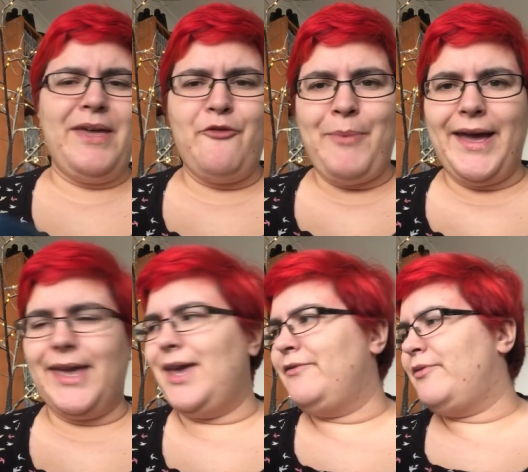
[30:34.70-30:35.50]
bit of
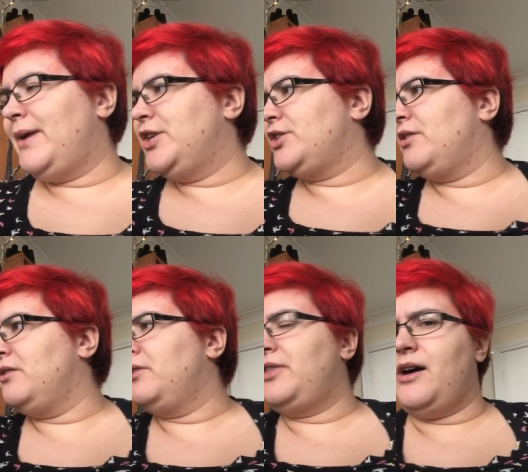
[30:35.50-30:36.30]
packing
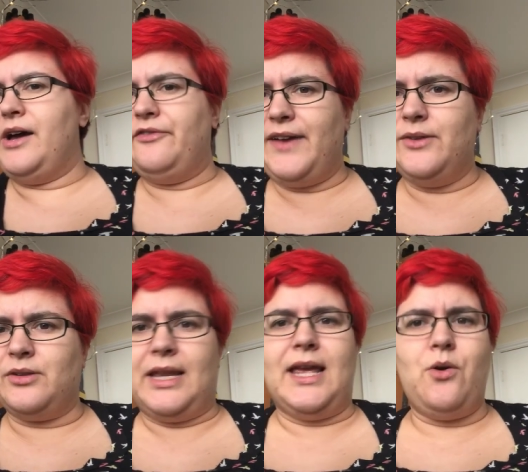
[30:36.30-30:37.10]
information that I
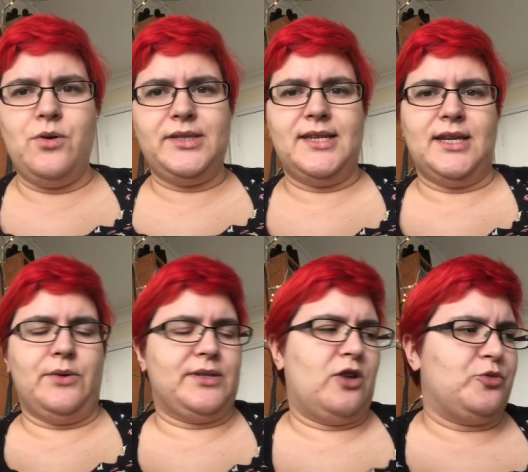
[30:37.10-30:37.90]
found on it also said it
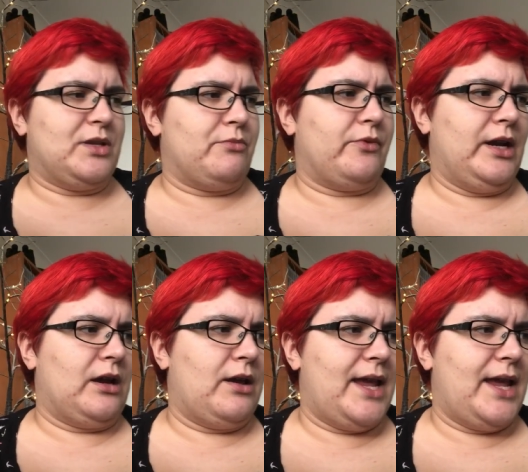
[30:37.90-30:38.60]
was 100% merino,